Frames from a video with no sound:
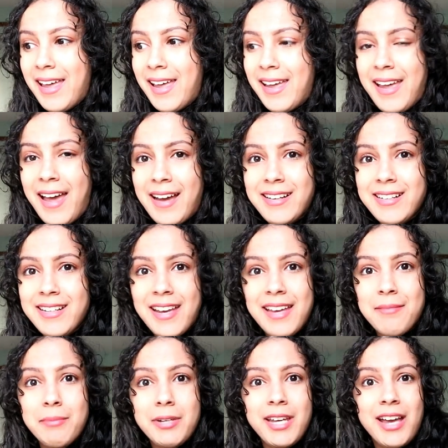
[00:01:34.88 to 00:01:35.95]
A hacker
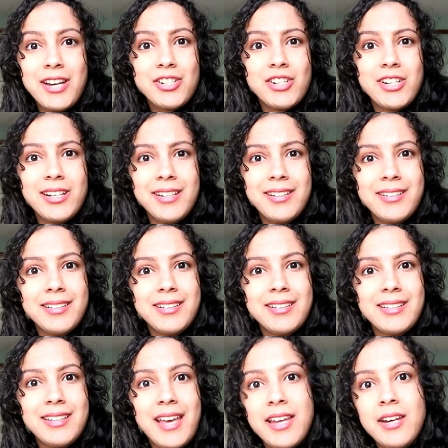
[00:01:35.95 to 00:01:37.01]
can be actually
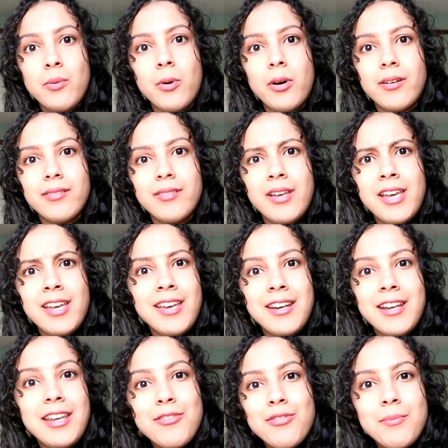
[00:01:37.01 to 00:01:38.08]
anyone. It can
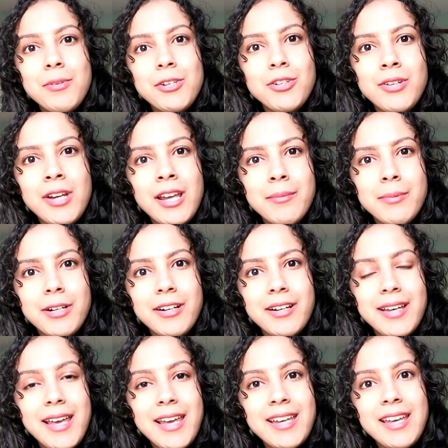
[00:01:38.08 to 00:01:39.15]
even be your neighbor.
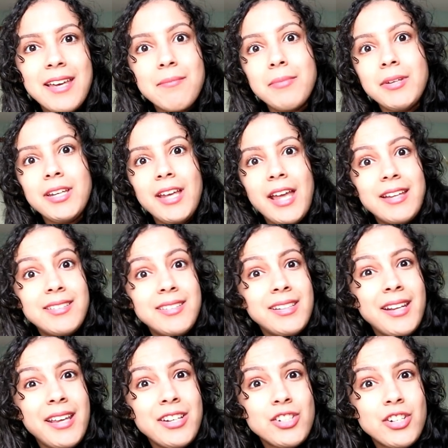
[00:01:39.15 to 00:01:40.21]
It can be a
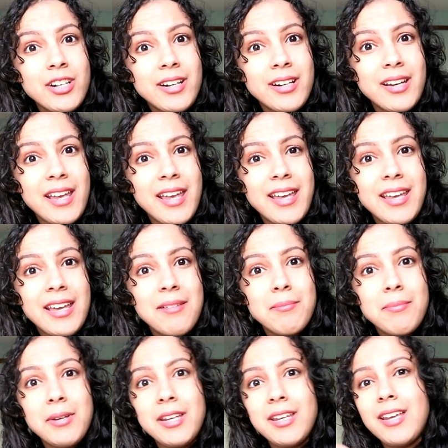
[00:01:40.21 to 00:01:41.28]
teenager, it can
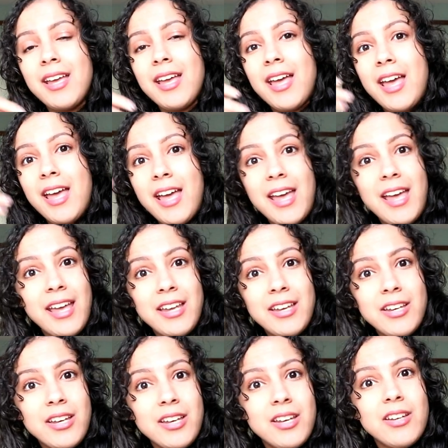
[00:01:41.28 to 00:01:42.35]
be
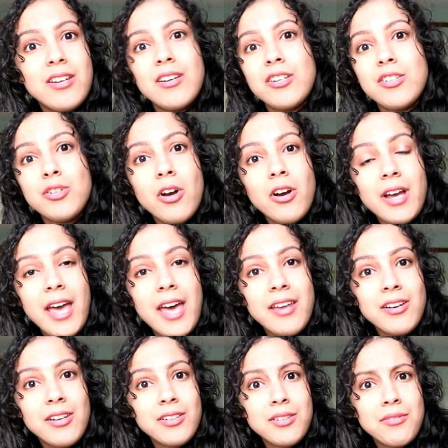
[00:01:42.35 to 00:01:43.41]
a young
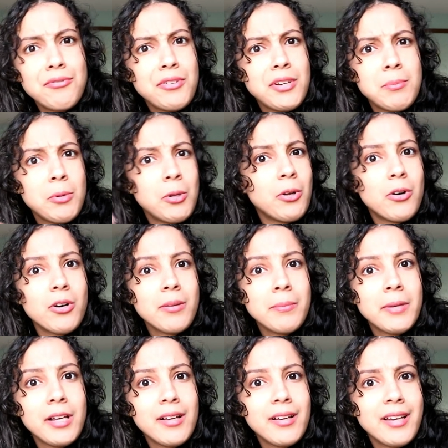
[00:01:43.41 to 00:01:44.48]
adult, female or
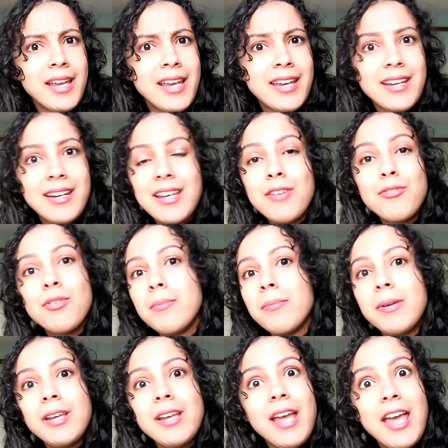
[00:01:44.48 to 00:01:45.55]
male. It can even
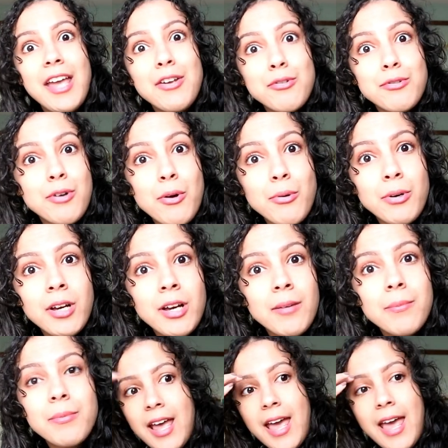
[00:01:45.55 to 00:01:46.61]
be a
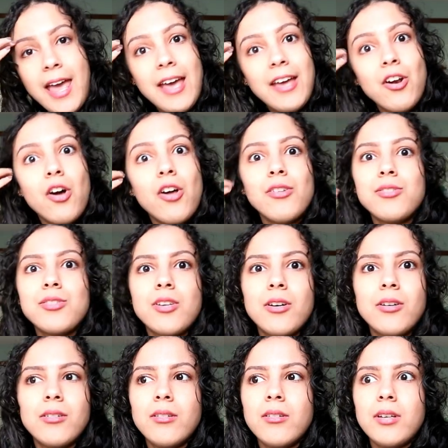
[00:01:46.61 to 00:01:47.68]
grown-up and
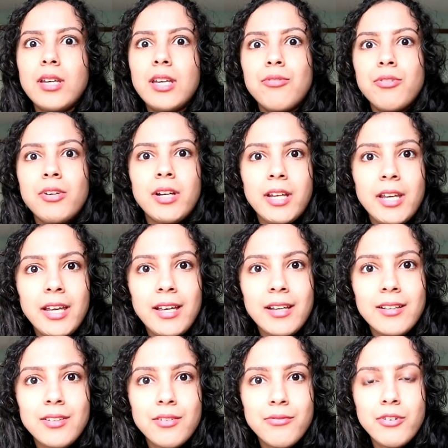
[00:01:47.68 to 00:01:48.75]
also even a
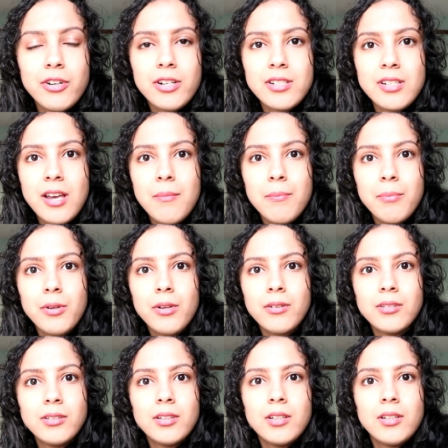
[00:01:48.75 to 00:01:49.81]
kid. For example,